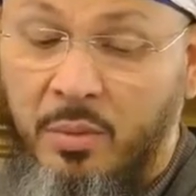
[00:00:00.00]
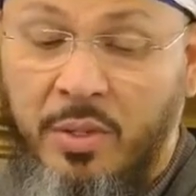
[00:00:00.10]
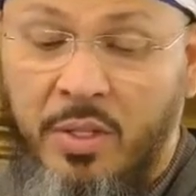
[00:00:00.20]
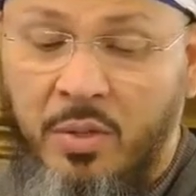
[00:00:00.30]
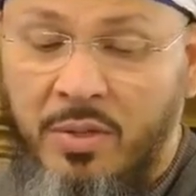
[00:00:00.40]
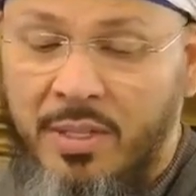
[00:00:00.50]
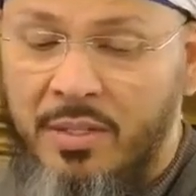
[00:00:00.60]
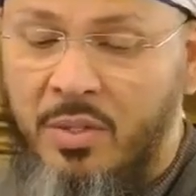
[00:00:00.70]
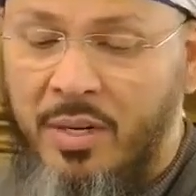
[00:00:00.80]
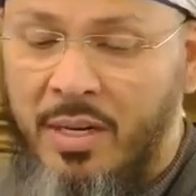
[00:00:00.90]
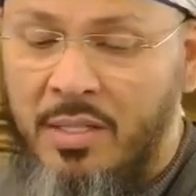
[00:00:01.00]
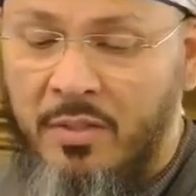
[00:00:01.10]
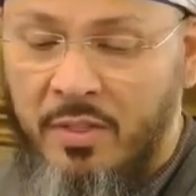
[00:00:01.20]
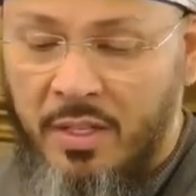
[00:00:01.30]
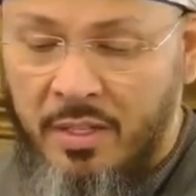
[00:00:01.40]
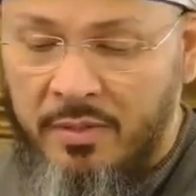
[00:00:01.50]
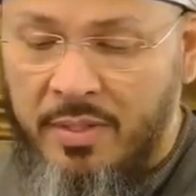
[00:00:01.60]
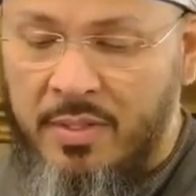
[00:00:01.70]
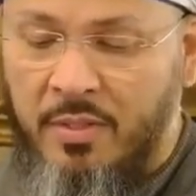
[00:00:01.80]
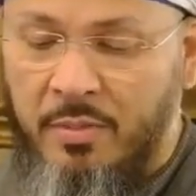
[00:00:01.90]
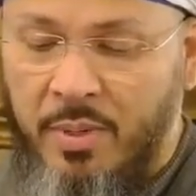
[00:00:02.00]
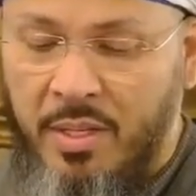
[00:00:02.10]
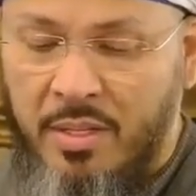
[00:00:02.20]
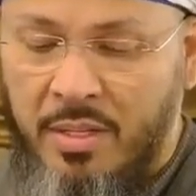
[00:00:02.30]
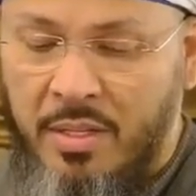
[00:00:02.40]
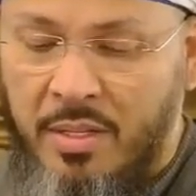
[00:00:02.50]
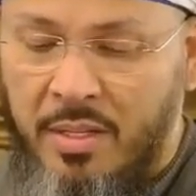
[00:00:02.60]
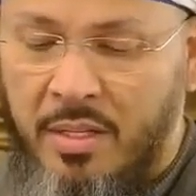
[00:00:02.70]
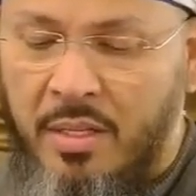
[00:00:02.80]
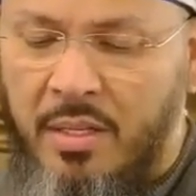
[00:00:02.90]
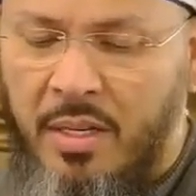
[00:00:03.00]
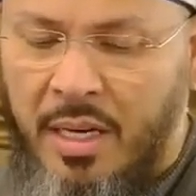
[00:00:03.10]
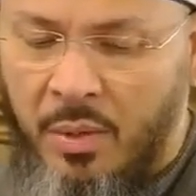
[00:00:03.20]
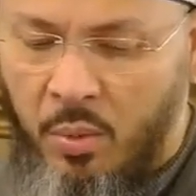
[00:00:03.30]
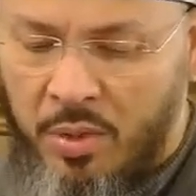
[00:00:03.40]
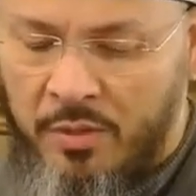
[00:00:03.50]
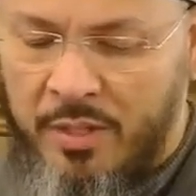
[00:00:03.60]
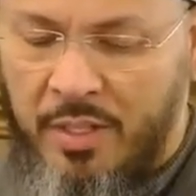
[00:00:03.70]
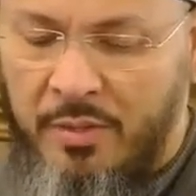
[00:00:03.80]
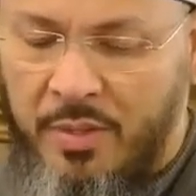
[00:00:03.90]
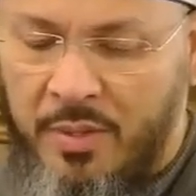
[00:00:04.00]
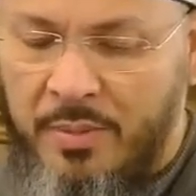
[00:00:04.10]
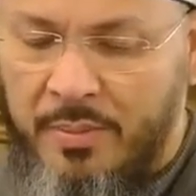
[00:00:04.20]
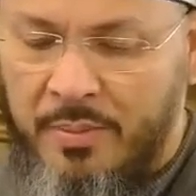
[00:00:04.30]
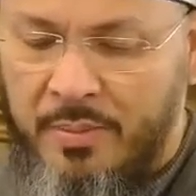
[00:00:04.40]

and were you then to ask forgiveness of me, I would forgive you.